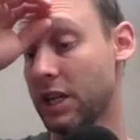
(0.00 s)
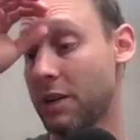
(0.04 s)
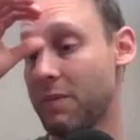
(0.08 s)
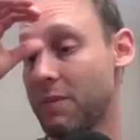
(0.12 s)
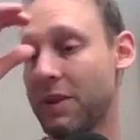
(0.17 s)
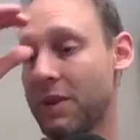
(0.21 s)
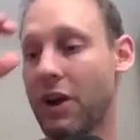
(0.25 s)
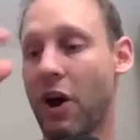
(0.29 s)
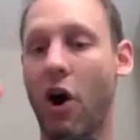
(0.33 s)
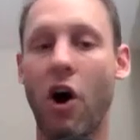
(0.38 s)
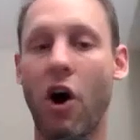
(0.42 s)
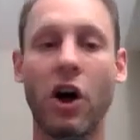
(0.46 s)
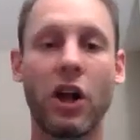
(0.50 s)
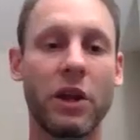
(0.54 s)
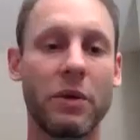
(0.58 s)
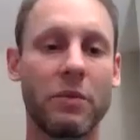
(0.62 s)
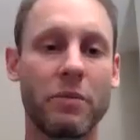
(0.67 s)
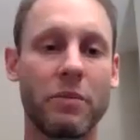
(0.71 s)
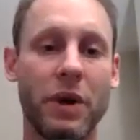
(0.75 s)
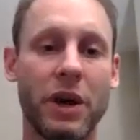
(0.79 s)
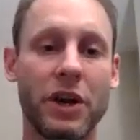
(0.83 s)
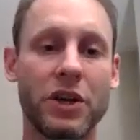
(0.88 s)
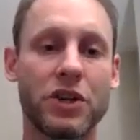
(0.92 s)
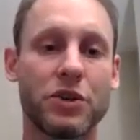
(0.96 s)
I mean, all the
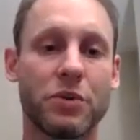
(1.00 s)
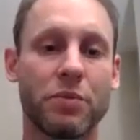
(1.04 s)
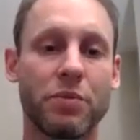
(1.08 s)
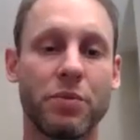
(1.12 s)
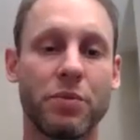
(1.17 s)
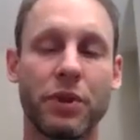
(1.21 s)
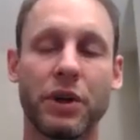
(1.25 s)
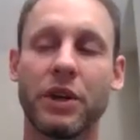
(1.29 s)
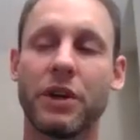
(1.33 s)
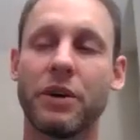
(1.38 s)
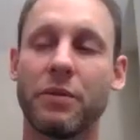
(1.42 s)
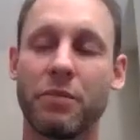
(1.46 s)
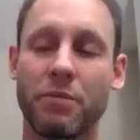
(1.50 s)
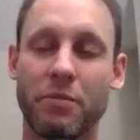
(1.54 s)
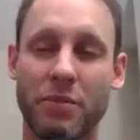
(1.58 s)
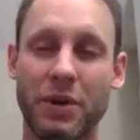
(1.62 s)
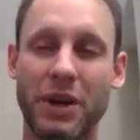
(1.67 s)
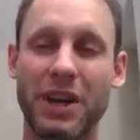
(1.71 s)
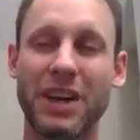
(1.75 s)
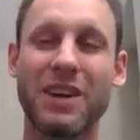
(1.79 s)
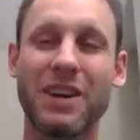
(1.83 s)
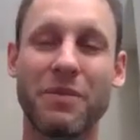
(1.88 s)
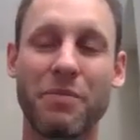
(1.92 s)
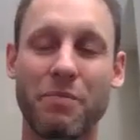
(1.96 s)
major players,
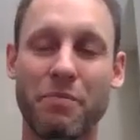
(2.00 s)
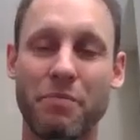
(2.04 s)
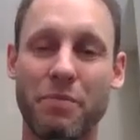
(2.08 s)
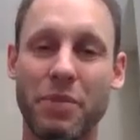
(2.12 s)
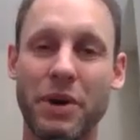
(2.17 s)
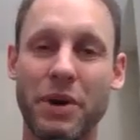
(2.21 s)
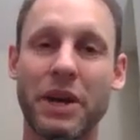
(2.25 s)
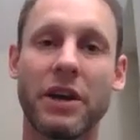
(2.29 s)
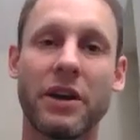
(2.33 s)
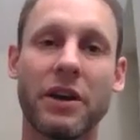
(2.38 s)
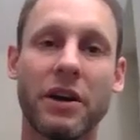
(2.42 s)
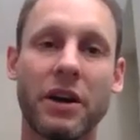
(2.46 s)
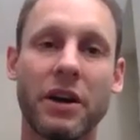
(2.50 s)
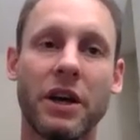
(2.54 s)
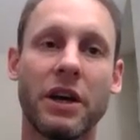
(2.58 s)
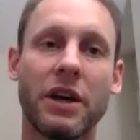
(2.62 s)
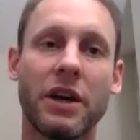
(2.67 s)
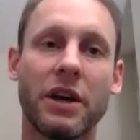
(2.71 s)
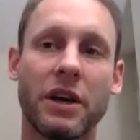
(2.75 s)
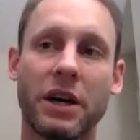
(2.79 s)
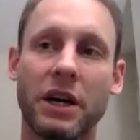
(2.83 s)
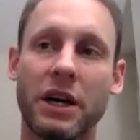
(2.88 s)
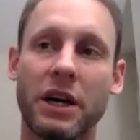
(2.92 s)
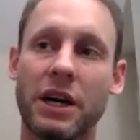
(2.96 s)
big
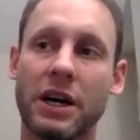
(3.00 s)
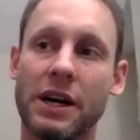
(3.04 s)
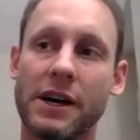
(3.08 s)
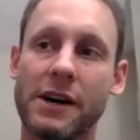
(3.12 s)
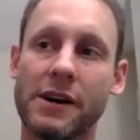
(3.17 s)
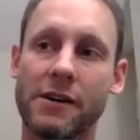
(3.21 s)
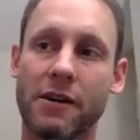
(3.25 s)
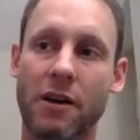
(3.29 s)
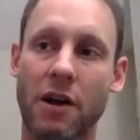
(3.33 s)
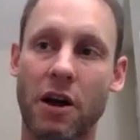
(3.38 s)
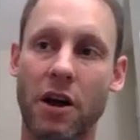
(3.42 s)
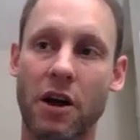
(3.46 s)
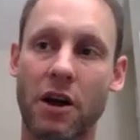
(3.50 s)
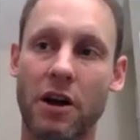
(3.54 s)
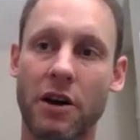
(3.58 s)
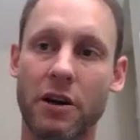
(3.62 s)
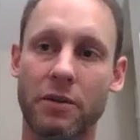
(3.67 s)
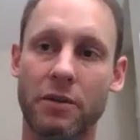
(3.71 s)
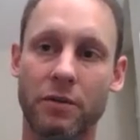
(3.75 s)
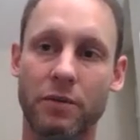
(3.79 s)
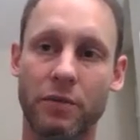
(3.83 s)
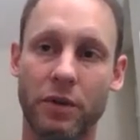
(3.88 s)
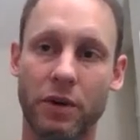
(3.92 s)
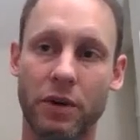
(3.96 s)

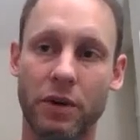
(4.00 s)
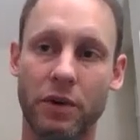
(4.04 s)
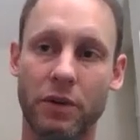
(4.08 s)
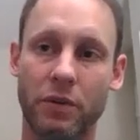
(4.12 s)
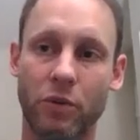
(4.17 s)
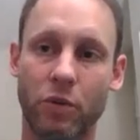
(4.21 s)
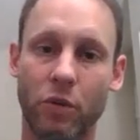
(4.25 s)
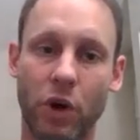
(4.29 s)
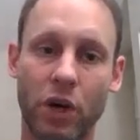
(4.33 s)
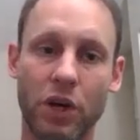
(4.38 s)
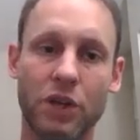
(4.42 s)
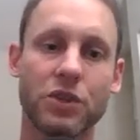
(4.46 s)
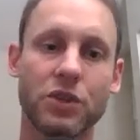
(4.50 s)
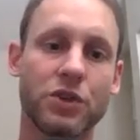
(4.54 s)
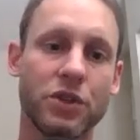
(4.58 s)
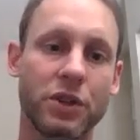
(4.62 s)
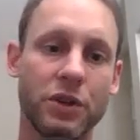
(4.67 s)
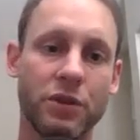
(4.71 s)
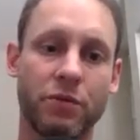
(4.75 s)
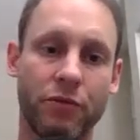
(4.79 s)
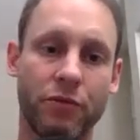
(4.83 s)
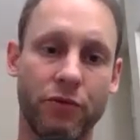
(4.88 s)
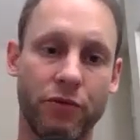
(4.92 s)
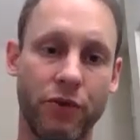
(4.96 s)
Wall
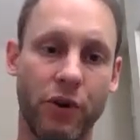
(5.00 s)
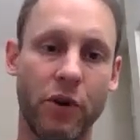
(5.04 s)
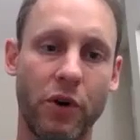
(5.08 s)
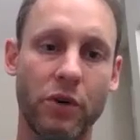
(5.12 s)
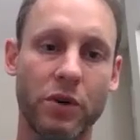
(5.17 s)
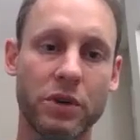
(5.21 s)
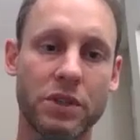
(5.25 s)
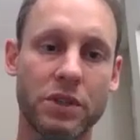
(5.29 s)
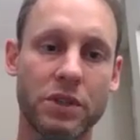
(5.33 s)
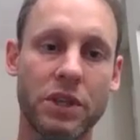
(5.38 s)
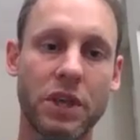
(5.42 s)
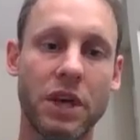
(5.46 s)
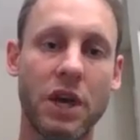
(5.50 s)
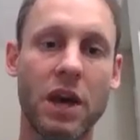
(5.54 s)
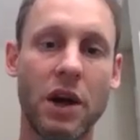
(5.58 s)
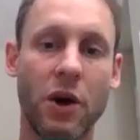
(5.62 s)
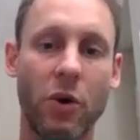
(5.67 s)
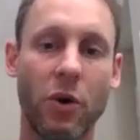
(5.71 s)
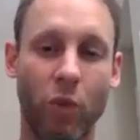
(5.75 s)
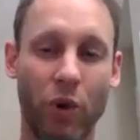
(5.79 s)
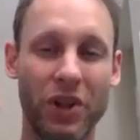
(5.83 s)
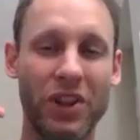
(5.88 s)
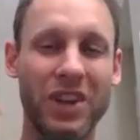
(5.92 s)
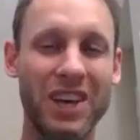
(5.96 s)
Street folks,
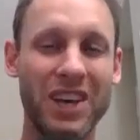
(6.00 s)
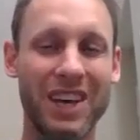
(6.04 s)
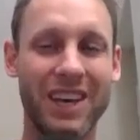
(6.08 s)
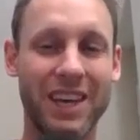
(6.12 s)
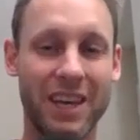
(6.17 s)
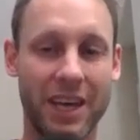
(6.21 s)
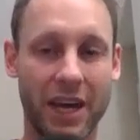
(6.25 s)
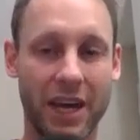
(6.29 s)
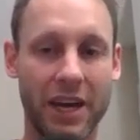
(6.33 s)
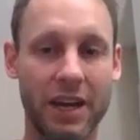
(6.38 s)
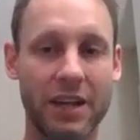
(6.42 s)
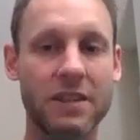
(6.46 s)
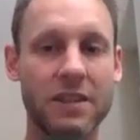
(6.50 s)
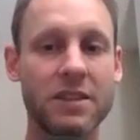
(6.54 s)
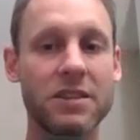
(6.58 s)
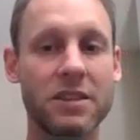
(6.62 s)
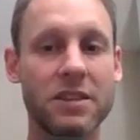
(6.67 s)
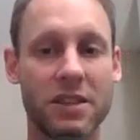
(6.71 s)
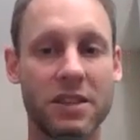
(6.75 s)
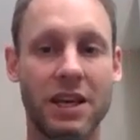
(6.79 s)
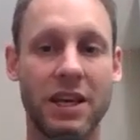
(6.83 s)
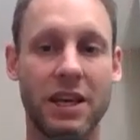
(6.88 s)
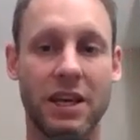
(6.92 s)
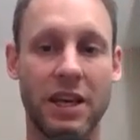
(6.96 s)
when they get it,
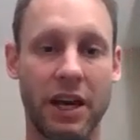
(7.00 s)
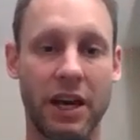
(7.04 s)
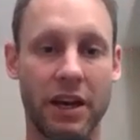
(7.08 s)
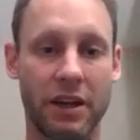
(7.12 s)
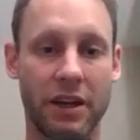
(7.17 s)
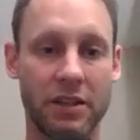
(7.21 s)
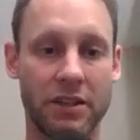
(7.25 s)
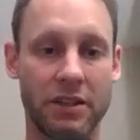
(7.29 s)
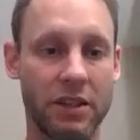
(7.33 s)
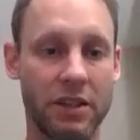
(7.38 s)
they get it.